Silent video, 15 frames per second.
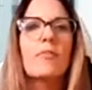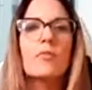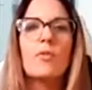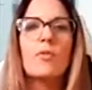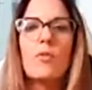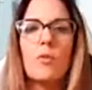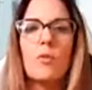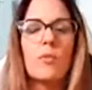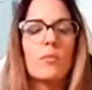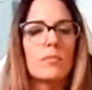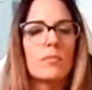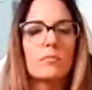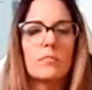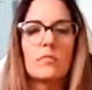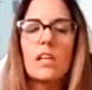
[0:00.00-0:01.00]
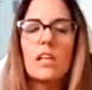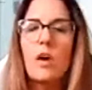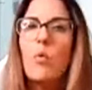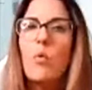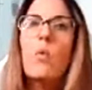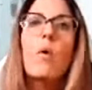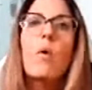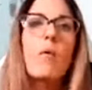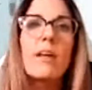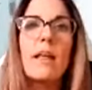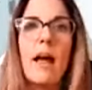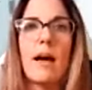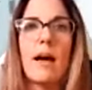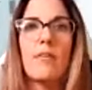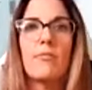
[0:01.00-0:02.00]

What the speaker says: to deal with what we have,